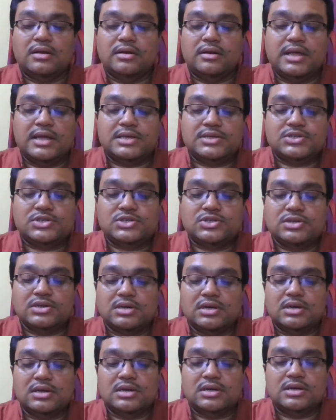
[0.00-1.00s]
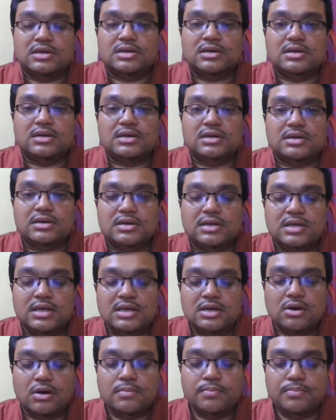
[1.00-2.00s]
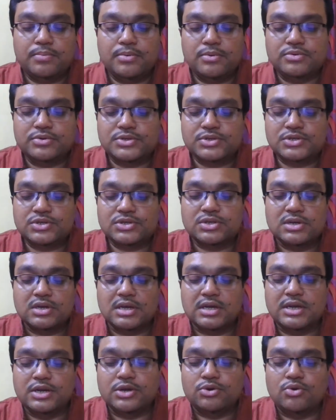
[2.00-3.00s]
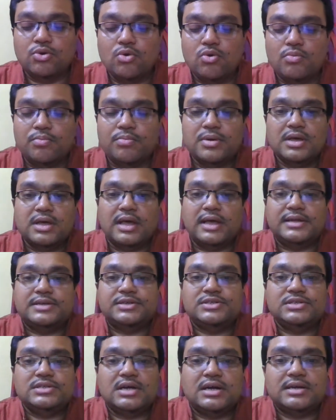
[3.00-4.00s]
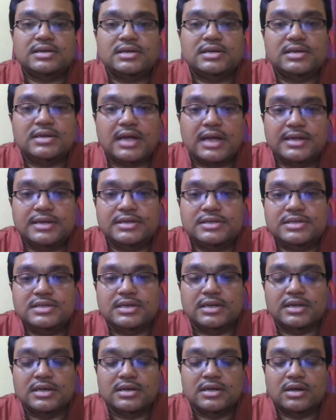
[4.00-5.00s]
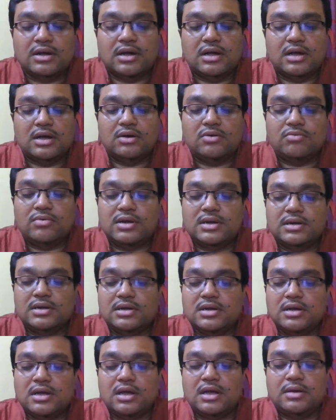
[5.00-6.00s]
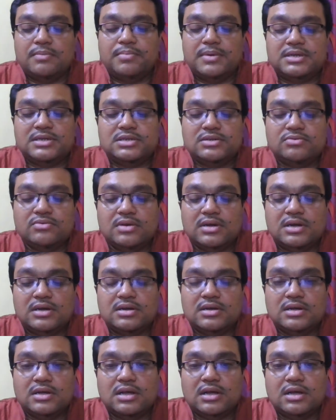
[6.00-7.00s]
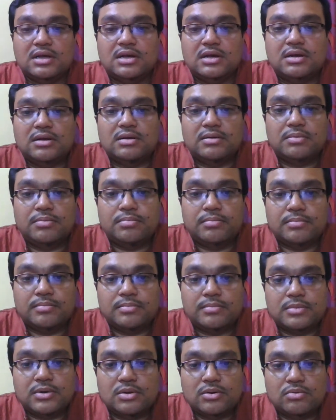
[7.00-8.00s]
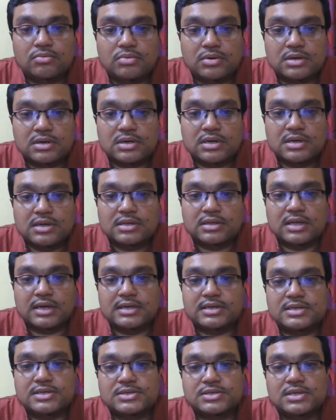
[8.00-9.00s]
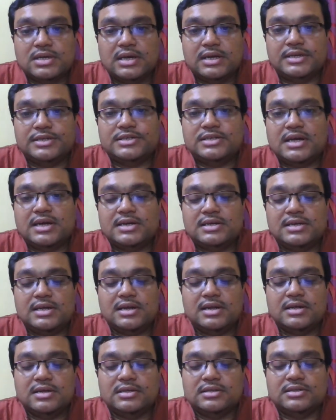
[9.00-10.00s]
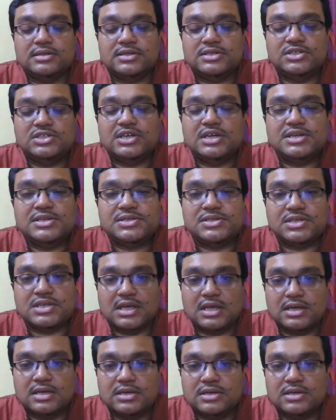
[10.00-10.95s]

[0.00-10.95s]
Next, he composed in Rome 1819 one particular work that is entitled The Cenci.